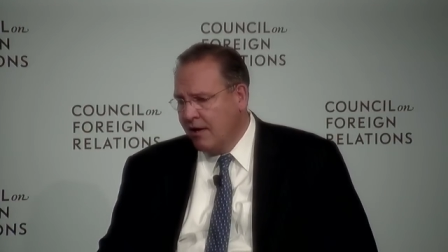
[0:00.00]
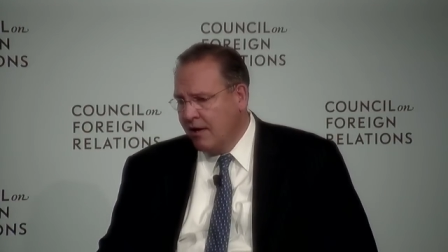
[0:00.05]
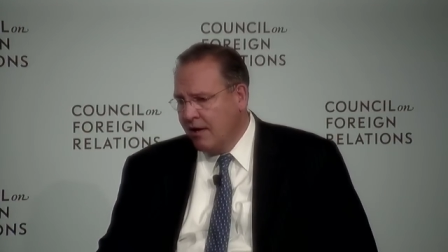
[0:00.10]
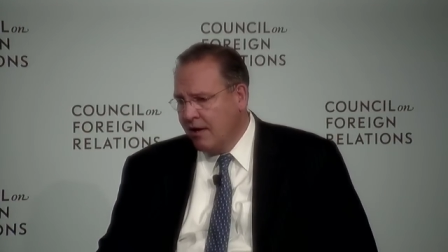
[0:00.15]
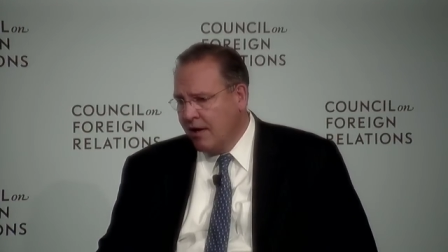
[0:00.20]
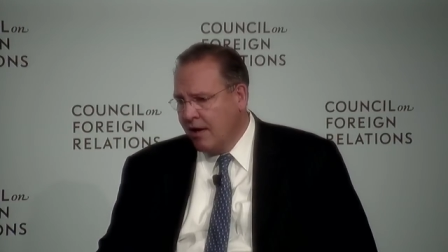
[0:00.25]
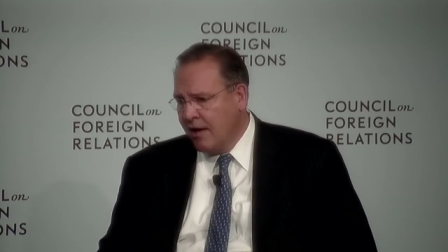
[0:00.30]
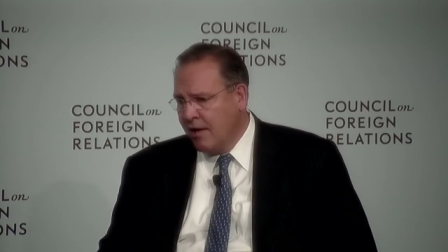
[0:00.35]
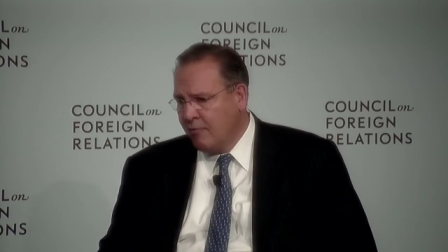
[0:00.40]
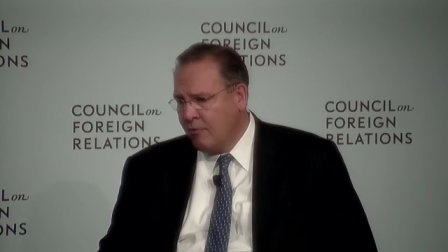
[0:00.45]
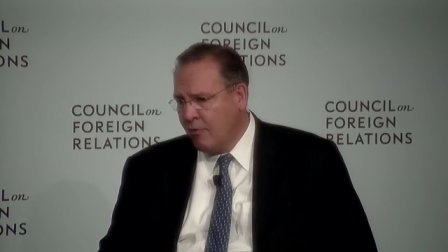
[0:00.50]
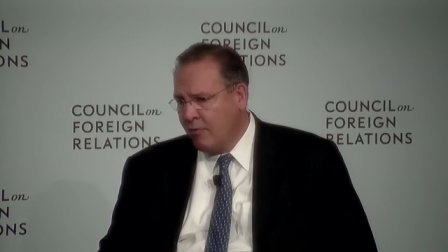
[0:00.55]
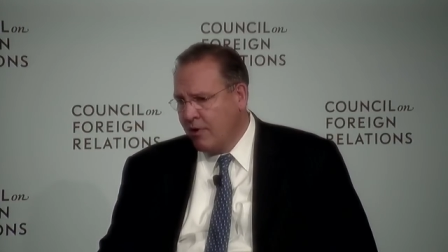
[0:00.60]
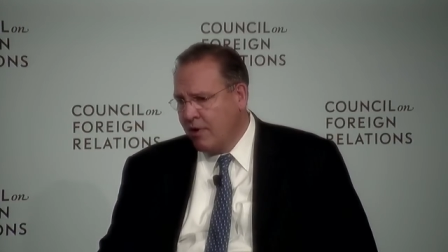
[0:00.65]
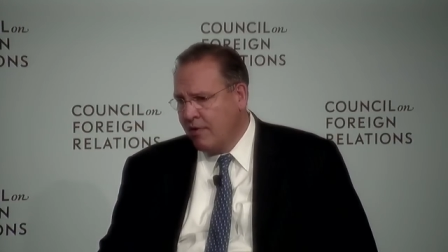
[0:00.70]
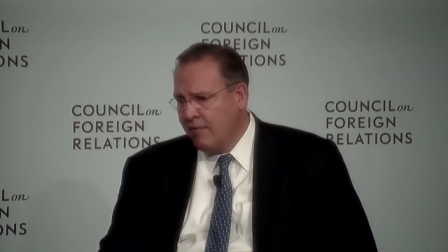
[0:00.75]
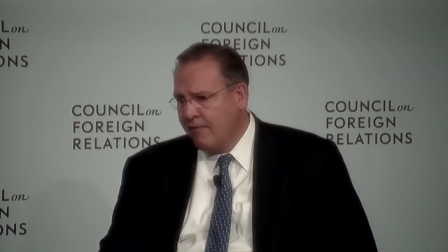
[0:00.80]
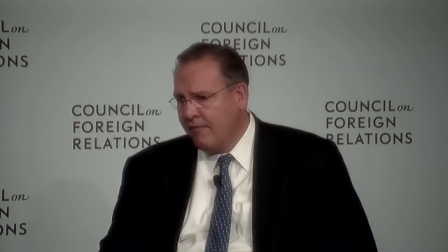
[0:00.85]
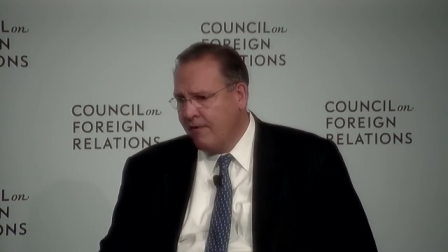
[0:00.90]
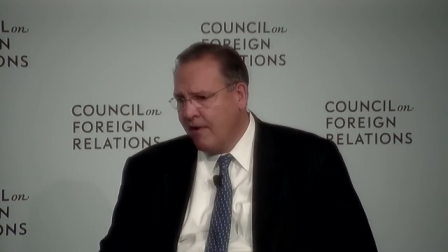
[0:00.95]
And what we
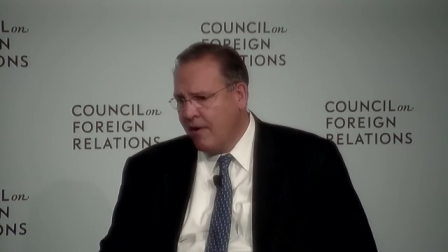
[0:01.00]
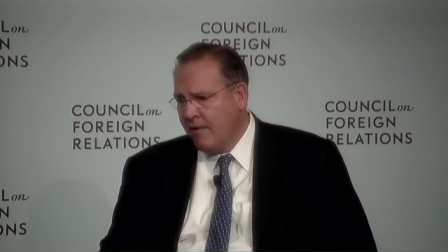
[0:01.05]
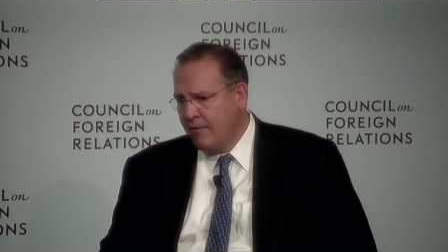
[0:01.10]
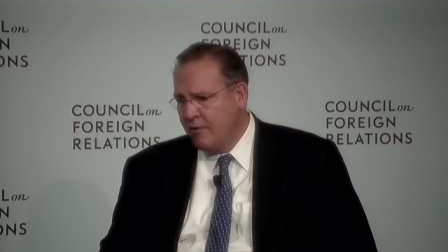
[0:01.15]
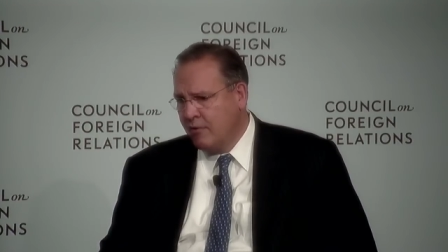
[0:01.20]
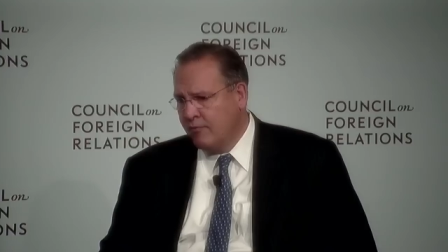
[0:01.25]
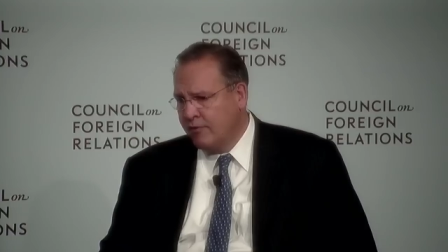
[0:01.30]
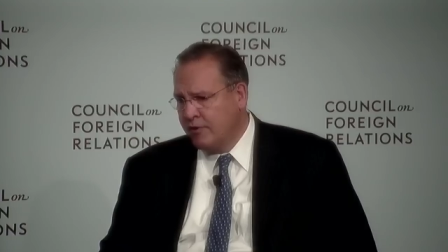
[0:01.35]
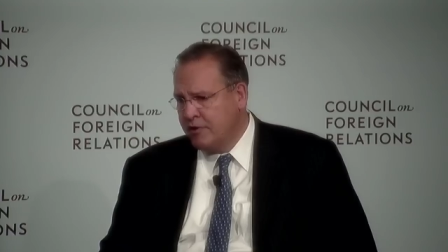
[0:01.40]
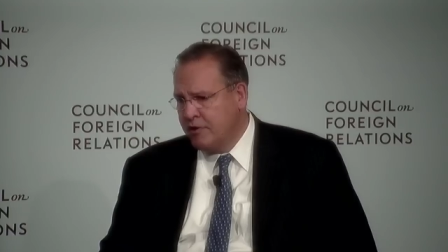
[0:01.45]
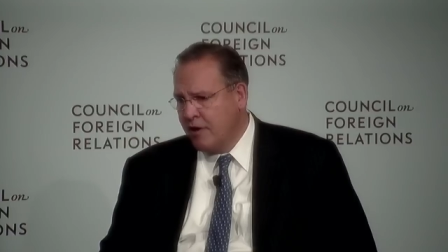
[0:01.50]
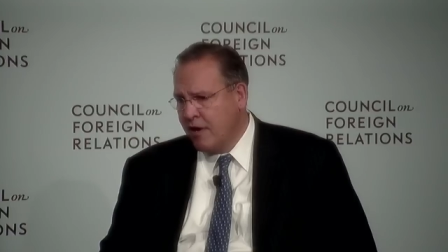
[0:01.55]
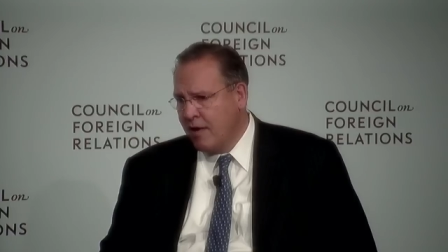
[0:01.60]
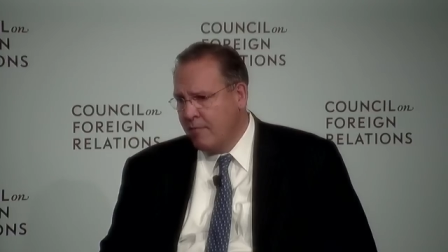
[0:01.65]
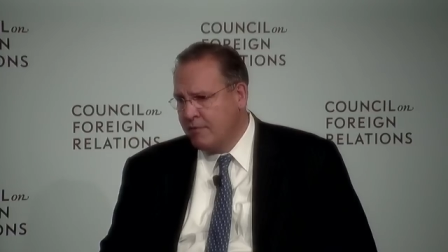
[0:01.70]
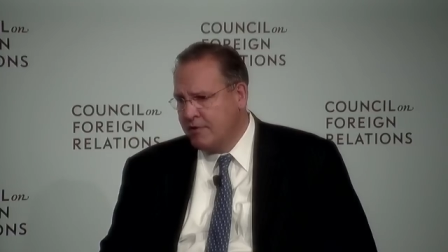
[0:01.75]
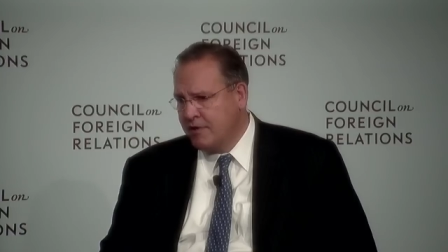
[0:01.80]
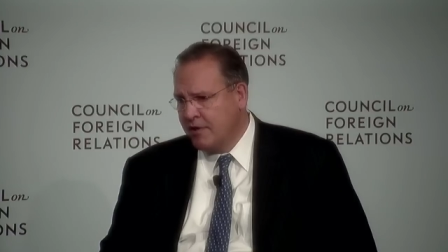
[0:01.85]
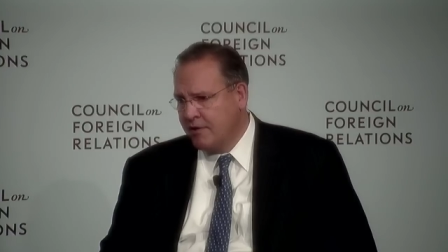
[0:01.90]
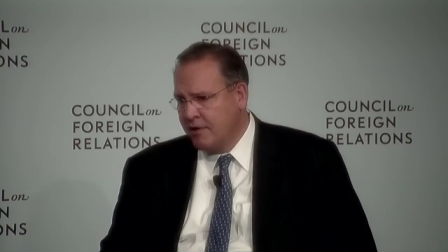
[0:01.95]
have found over time
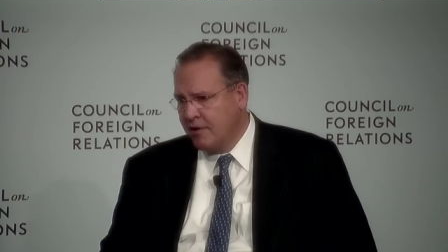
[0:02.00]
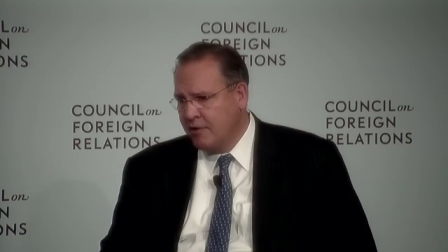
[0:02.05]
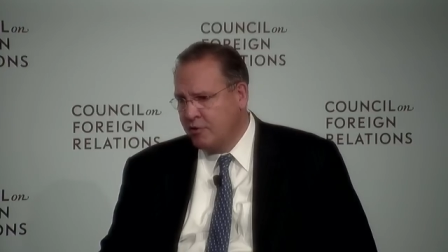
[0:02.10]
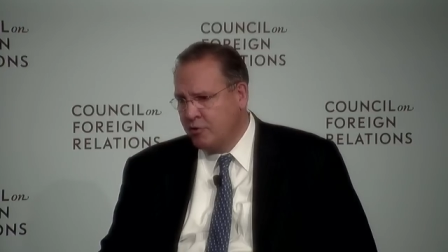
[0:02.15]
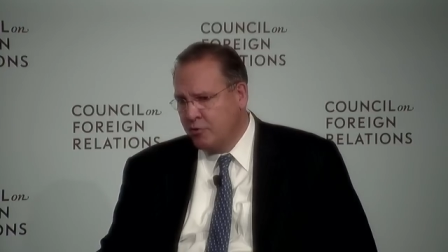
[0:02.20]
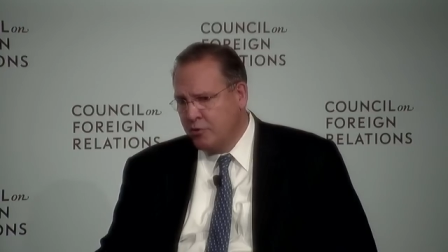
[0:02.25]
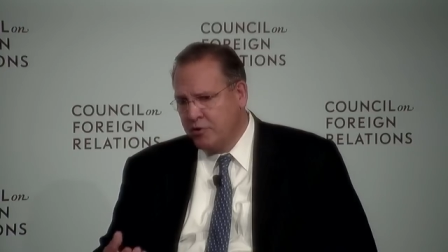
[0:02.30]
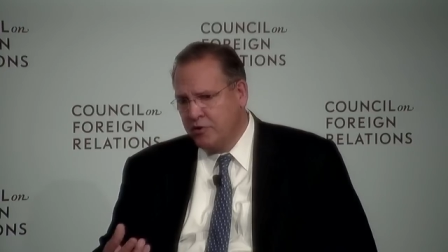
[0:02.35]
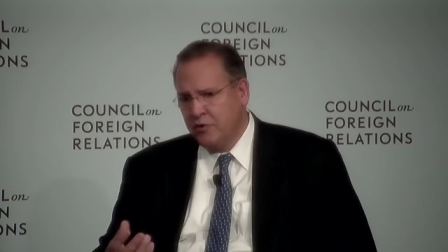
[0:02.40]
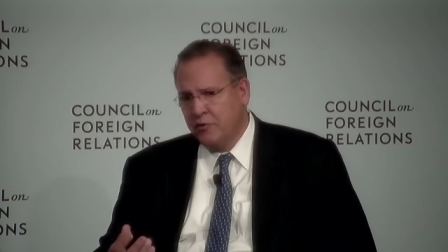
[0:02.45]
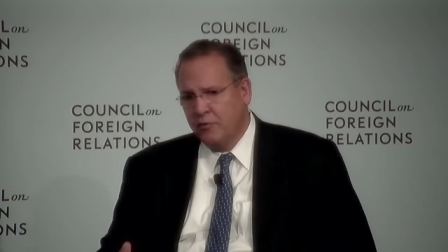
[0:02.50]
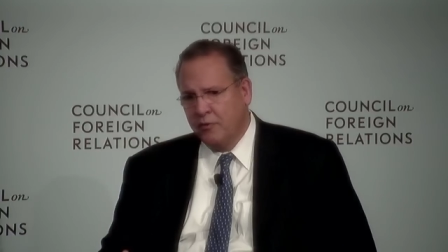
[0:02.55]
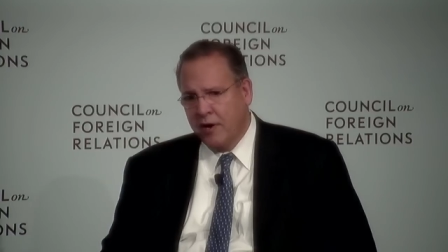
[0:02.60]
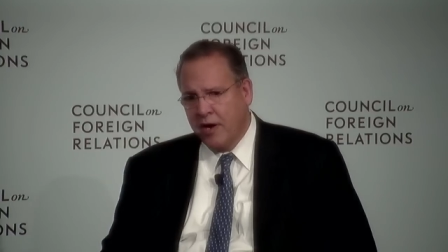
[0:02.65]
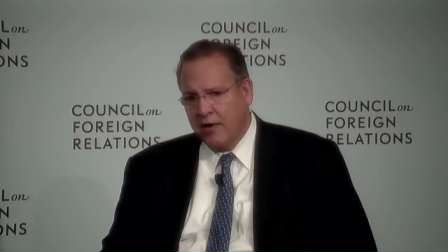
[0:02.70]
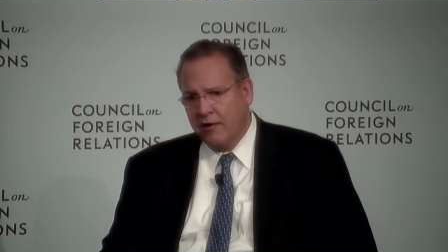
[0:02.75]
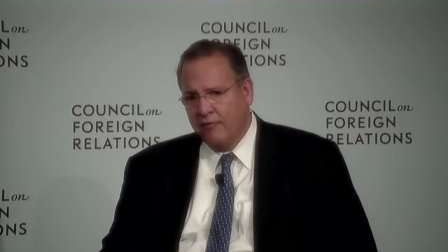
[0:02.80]
is that the attrition rate